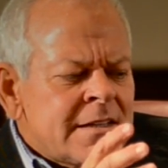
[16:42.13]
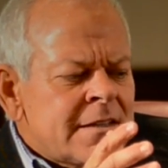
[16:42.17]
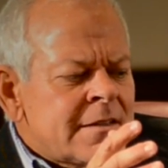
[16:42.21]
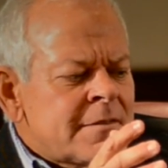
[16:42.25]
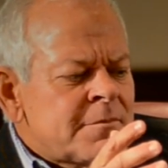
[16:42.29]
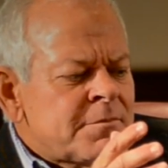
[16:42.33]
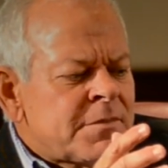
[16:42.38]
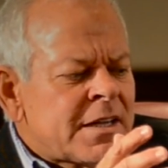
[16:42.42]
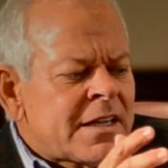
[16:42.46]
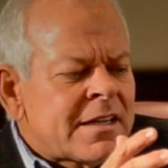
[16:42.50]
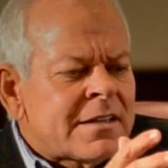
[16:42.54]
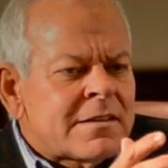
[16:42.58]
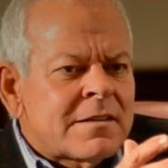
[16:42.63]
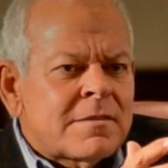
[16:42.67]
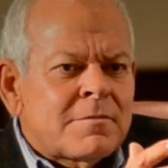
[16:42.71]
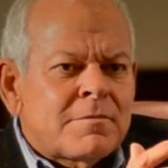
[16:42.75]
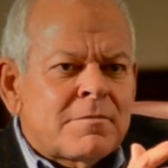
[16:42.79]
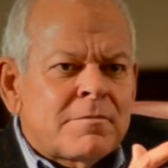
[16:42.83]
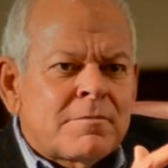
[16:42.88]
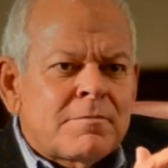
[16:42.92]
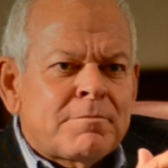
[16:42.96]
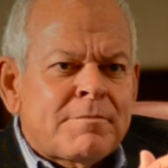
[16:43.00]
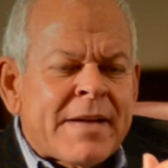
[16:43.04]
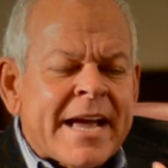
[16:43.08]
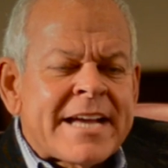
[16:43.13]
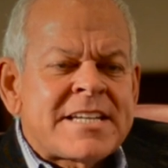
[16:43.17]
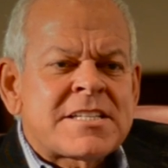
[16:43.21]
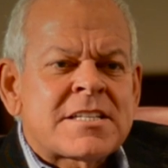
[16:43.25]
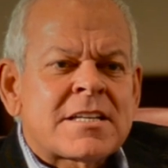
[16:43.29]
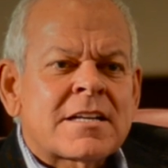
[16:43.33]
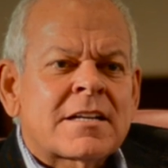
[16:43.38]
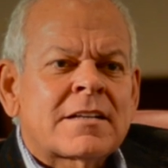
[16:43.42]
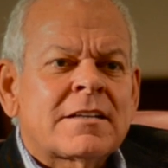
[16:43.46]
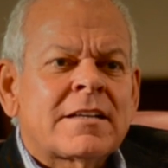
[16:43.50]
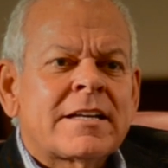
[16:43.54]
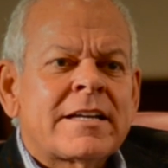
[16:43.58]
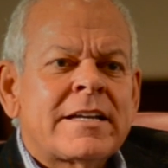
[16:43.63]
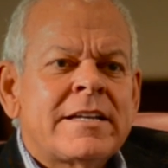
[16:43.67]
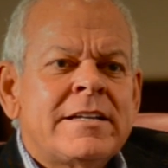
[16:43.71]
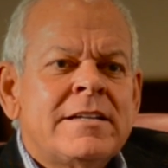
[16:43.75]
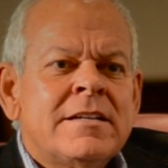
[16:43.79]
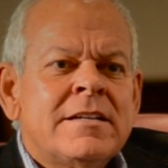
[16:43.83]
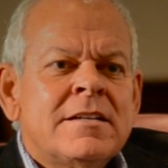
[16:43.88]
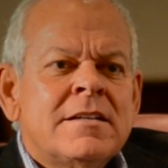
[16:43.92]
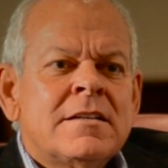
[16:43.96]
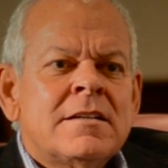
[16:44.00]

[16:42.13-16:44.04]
But basically,